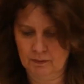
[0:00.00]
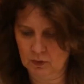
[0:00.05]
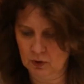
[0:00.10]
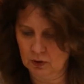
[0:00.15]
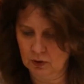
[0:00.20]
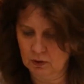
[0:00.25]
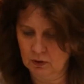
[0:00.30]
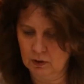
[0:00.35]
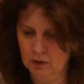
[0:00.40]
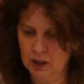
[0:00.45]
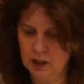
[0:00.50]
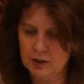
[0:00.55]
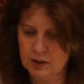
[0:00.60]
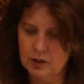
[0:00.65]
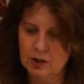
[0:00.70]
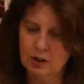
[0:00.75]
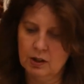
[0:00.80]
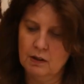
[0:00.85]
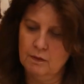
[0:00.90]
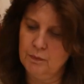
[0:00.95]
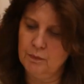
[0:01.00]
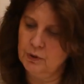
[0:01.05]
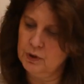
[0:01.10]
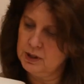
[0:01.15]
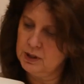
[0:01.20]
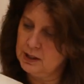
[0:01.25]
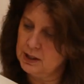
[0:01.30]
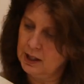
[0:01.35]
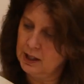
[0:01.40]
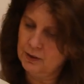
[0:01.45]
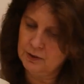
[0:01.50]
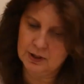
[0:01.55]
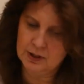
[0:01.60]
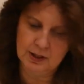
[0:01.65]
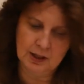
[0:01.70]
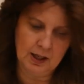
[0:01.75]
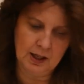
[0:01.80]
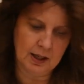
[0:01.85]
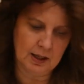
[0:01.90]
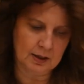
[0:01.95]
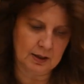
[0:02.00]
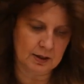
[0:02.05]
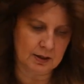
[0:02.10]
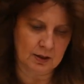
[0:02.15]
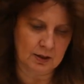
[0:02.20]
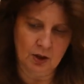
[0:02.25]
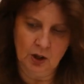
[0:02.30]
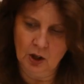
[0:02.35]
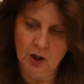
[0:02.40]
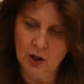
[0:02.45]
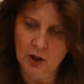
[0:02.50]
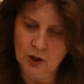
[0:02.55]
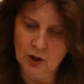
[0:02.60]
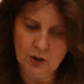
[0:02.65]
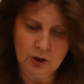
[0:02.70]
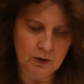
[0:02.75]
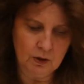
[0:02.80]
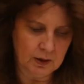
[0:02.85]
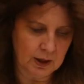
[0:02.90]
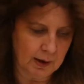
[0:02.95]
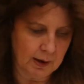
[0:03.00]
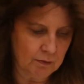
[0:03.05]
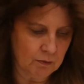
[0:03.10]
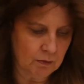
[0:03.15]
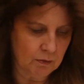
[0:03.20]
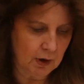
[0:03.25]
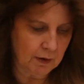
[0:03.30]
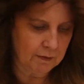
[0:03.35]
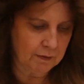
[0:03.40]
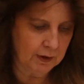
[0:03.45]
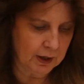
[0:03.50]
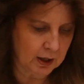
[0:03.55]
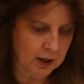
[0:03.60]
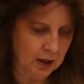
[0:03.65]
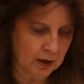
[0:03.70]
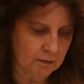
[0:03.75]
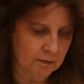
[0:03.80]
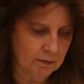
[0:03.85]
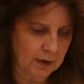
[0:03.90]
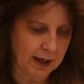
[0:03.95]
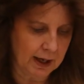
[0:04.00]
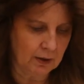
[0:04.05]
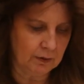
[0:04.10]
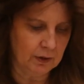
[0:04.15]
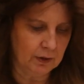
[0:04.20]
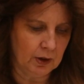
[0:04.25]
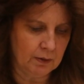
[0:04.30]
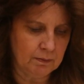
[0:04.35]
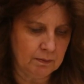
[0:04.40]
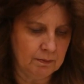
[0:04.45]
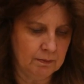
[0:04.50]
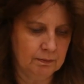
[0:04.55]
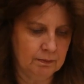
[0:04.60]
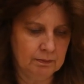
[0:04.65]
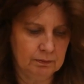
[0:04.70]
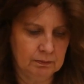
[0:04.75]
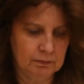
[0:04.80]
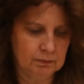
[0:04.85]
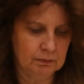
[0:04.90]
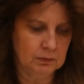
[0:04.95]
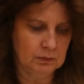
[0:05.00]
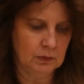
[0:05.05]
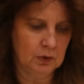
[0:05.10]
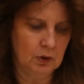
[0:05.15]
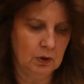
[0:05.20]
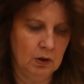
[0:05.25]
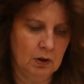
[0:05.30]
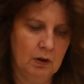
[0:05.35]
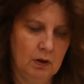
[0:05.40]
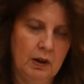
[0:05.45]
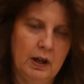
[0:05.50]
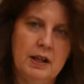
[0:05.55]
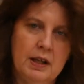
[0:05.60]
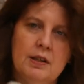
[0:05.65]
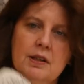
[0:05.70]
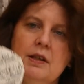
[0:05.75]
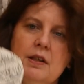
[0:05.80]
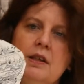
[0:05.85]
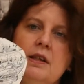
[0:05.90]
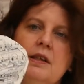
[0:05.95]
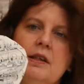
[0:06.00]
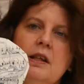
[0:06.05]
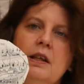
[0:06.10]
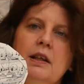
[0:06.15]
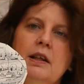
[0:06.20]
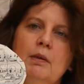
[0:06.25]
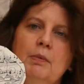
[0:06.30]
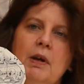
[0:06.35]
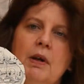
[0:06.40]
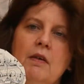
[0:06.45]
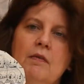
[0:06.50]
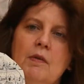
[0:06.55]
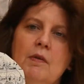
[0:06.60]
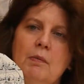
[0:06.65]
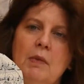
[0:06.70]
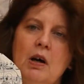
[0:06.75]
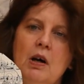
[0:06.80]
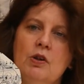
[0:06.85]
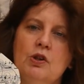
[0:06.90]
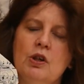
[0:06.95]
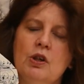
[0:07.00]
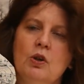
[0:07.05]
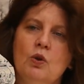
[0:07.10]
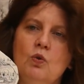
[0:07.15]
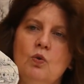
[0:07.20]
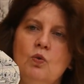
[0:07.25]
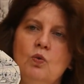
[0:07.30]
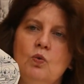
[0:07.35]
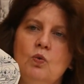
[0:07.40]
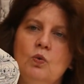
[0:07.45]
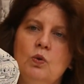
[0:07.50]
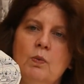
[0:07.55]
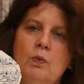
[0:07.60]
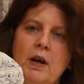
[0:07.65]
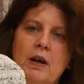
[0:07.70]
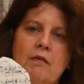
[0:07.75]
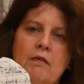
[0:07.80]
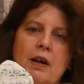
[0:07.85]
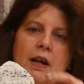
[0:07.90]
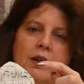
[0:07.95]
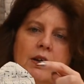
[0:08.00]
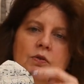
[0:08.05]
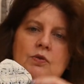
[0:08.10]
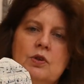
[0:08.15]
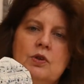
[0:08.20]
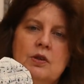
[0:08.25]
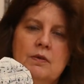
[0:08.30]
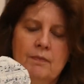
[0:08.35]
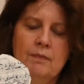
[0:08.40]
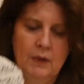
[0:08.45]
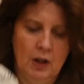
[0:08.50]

Alright, so you printed out 6. You then roughly cut round them, alright, so there's a little bit of a margin all the way round.